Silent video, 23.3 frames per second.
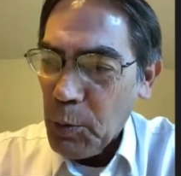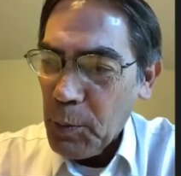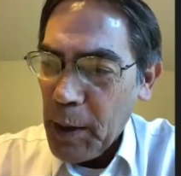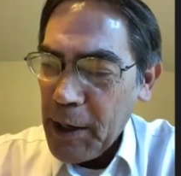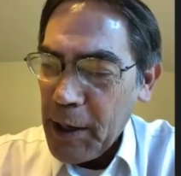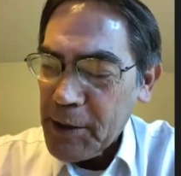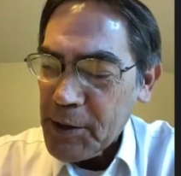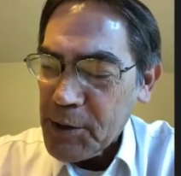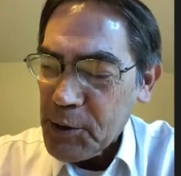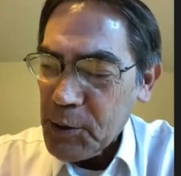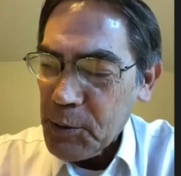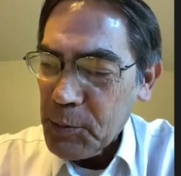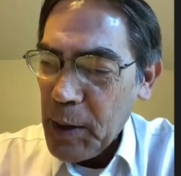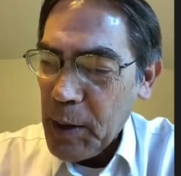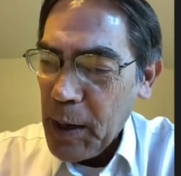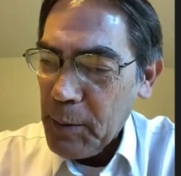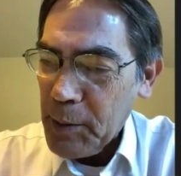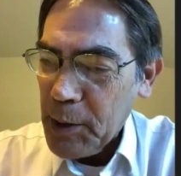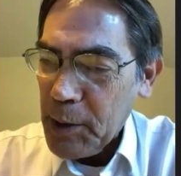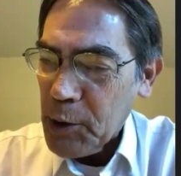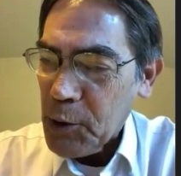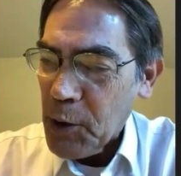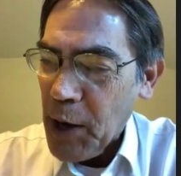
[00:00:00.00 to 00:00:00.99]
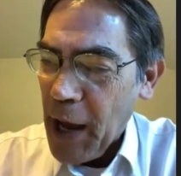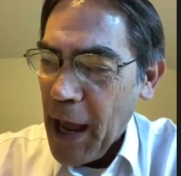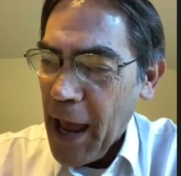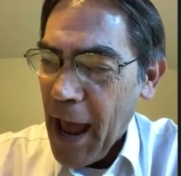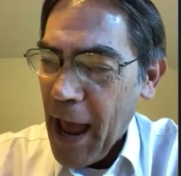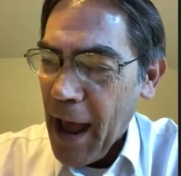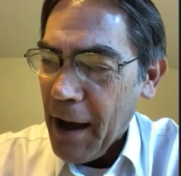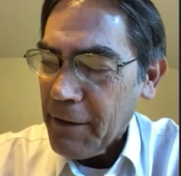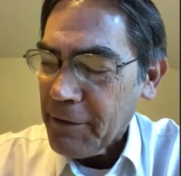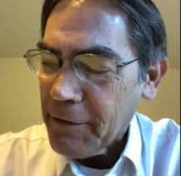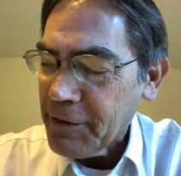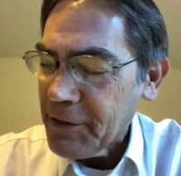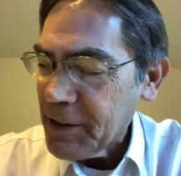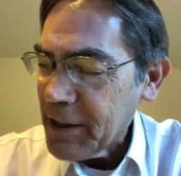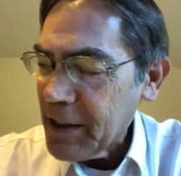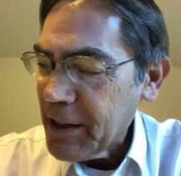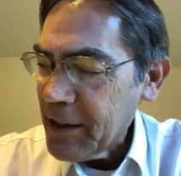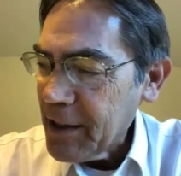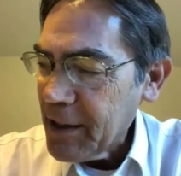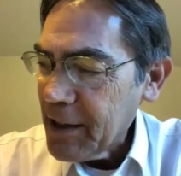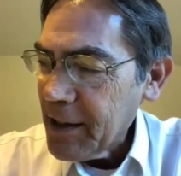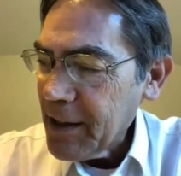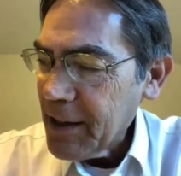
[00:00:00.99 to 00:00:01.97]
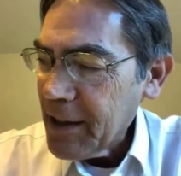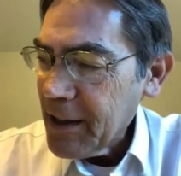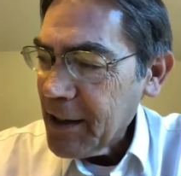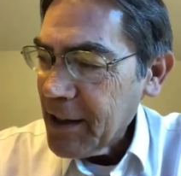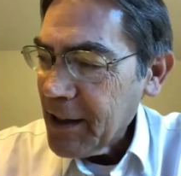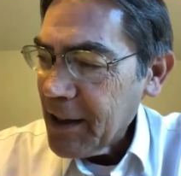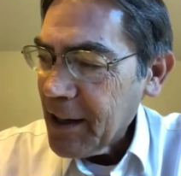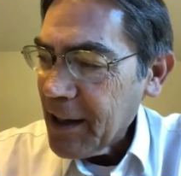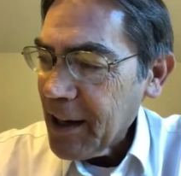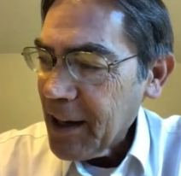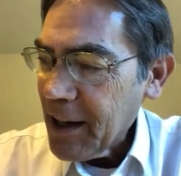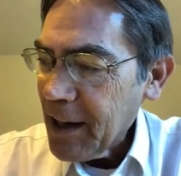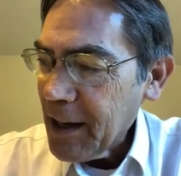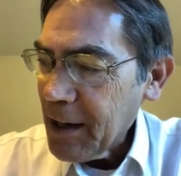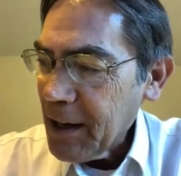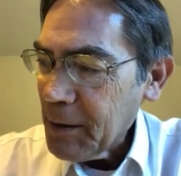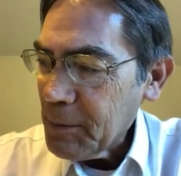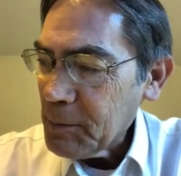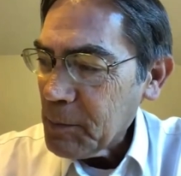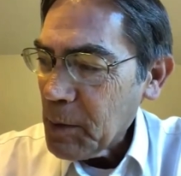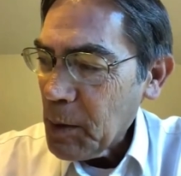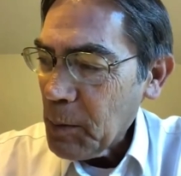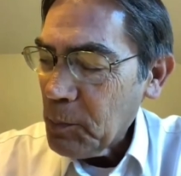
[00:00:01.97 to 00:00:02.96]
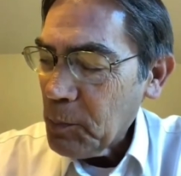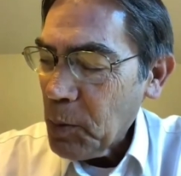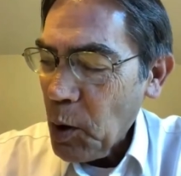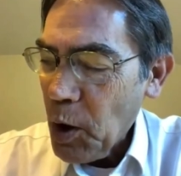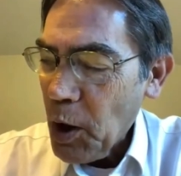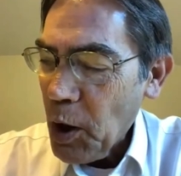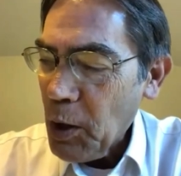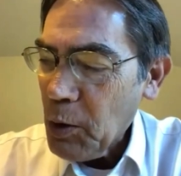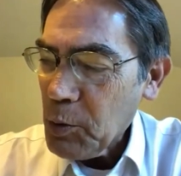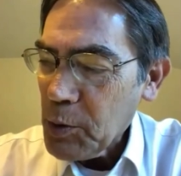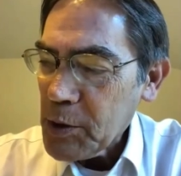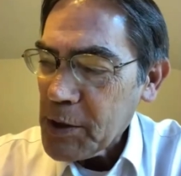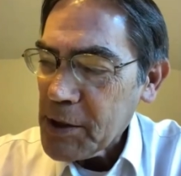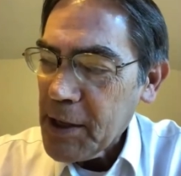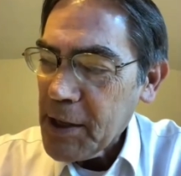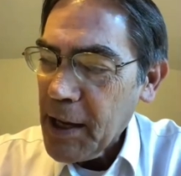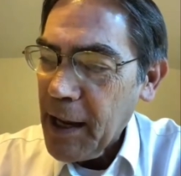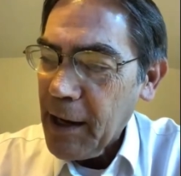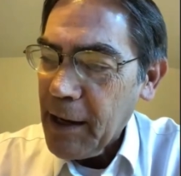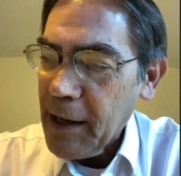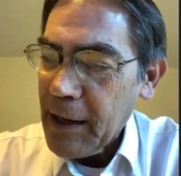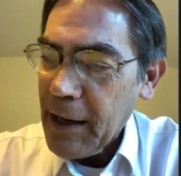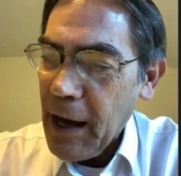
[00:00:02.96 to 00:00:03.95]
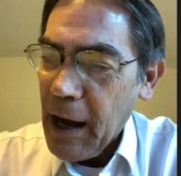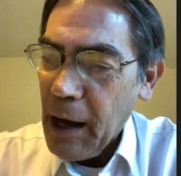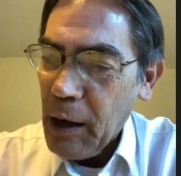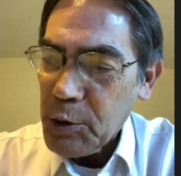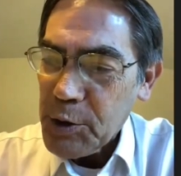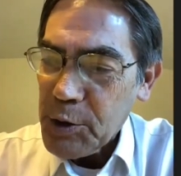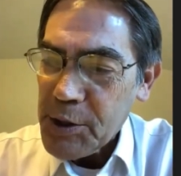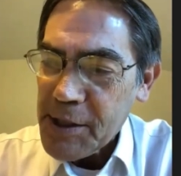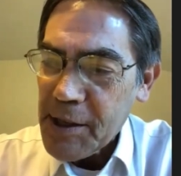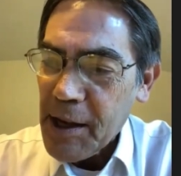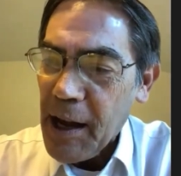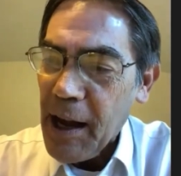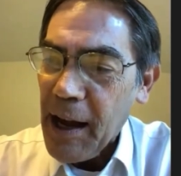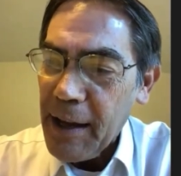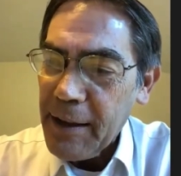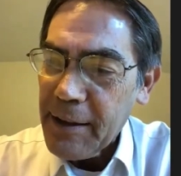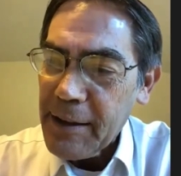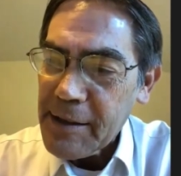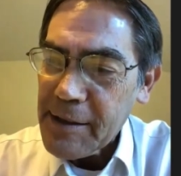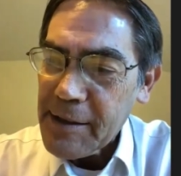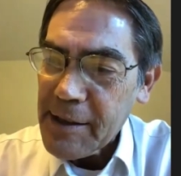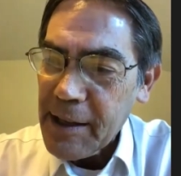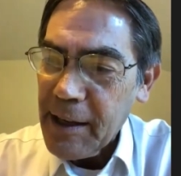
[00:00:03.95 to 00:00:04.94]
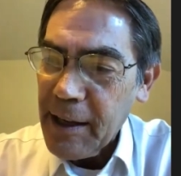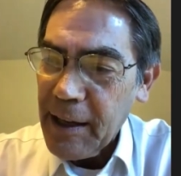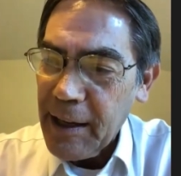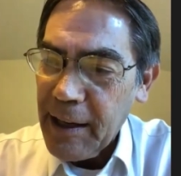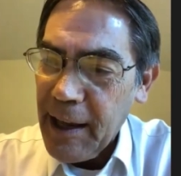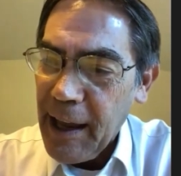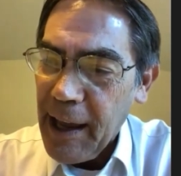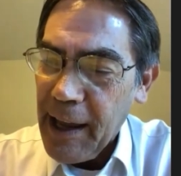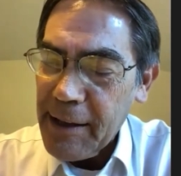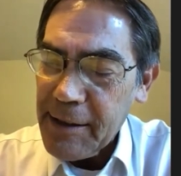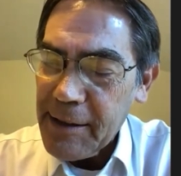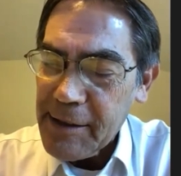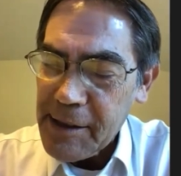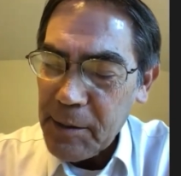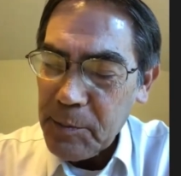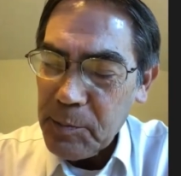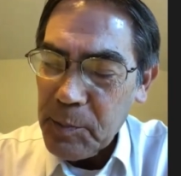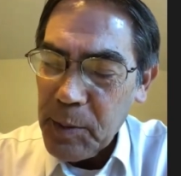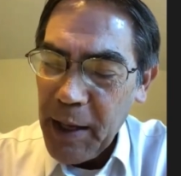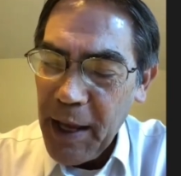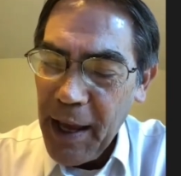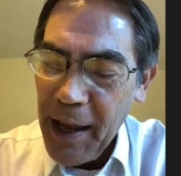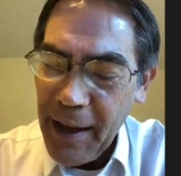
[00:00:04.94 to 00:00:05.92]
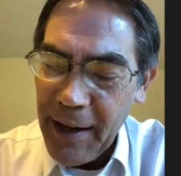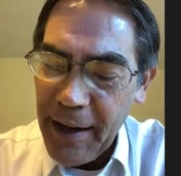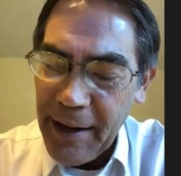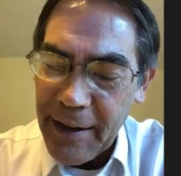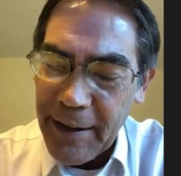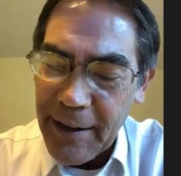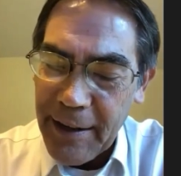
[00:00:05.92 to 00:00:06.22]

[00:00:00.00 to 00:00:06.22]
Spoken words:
I assume maybe you have. Paul was taken outside the city gates and beheaded.